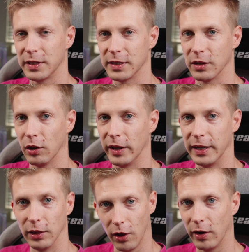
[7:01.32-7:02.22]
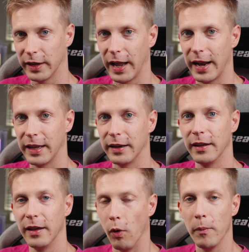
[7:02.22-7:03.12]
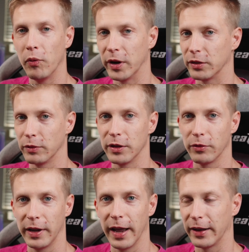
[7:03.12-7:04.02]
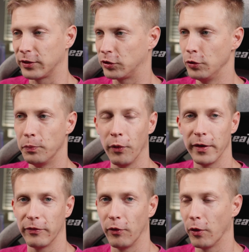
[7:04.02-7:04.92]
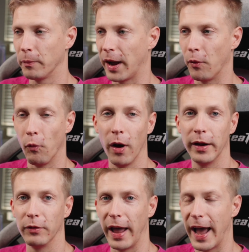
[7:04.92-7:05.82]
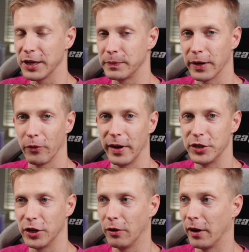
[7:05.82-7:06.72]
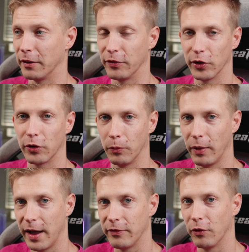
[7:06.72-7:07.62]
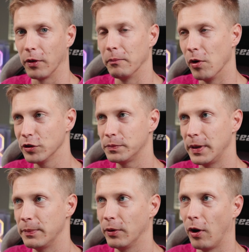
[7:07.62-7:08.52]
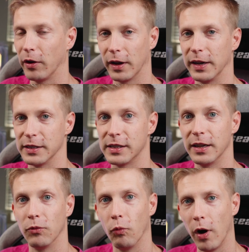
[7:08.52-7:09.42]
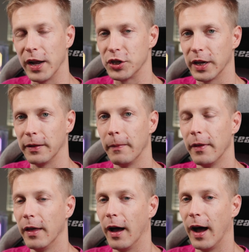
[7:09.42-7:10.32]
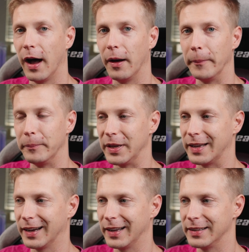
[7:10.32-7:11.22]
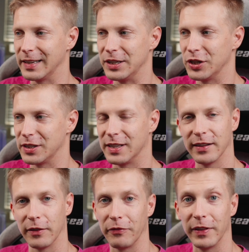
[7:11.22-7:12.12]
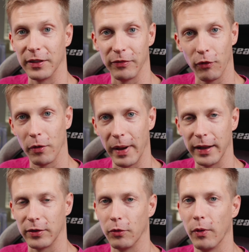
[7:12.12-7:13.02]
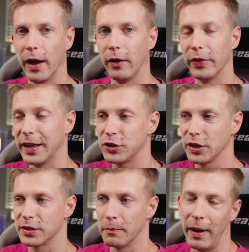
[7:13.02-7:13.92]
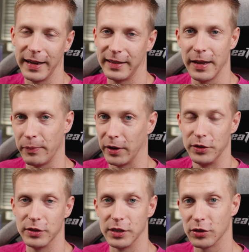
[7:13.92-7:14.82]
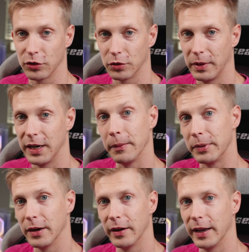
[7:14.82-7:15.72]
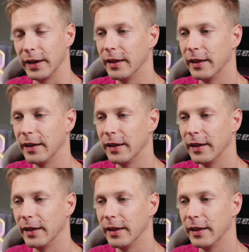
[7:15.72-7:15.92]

this elongated 1.33x 2.4 by 1 aspect ratio on a vertical platform, most people aren't going to sit and watch it. Because it just doesn't fit the format too well. That's just my tip on using social media, period.